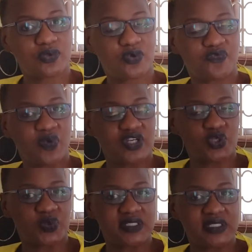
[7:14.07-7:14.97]
of where
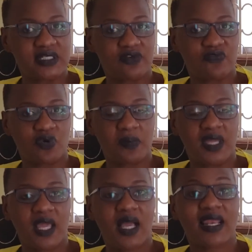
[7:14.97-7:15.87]
she was sitting from,
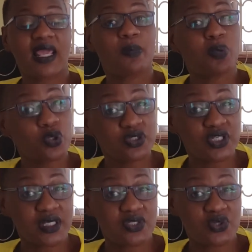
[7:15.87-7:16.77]
and I
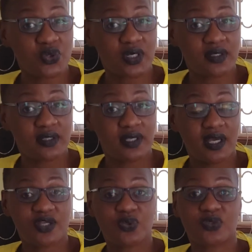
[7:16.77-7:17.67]
apologized to
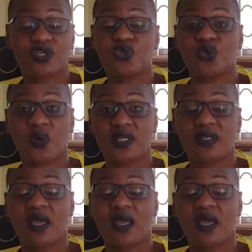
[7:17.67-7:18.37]
her. I told her, you know what?